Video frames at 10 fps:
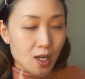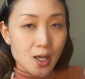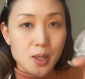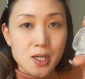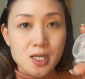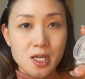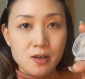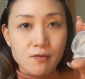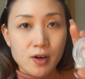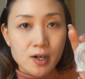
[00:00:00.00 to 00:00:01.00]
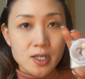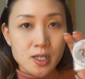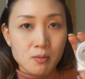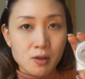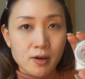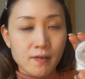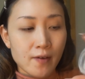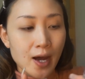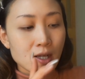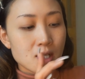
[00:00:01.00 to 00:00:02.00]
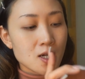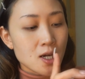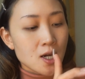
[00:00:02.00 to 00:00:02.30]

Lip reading: And this has a very similar effect,